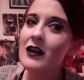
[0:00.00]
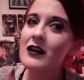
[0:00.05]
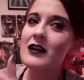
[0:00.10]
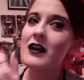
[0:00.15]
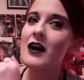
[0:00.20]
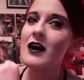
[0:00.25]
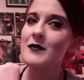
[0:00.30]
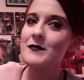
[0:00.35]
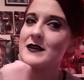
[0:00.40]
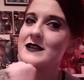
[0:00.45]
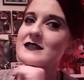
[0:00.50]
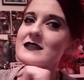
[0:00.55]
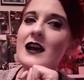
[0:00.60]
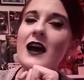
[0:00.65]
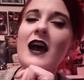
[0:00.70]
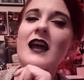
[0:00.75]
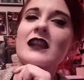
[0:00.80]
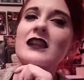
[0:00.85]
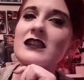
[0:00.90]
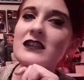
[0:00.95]
Comments.
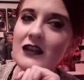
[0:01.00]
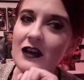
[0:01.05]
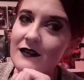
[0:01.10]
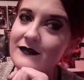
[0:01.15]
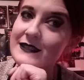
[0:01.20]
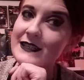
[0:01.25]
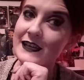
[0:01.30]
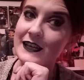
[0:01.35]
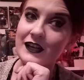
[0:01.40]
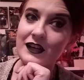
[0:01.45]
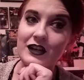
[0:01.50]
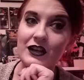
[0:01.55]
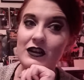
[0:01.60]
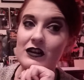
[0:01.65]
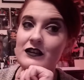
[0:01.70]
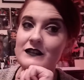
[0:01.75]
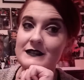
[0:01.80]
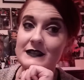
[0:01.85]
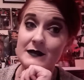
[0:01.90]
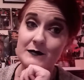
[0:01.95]
I love to hear
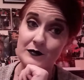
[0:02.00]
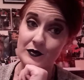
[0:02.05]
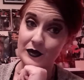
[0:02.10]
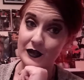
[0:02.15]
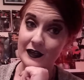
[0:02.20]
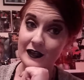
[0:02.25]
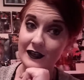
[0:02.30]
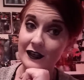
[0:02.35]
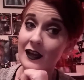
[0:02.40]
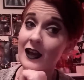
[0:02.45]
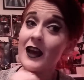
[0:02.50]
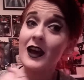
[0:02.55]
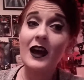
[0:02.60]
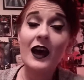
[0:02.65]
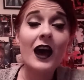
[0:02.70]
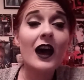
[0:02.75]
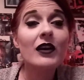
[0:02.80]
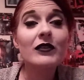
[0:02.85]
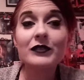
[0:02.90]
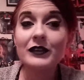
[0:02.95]
y'all's input.
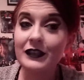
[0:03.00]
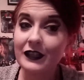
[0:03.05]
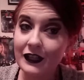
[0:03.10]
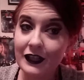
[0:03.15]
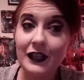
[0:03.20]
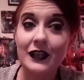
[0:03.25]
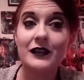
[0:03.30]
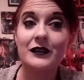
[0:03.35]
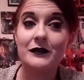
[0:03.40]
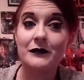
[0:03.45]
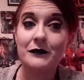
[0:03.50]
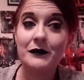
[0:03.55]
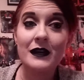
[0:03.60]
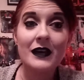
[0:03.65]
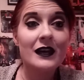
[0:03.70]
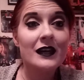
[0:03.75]
I really do.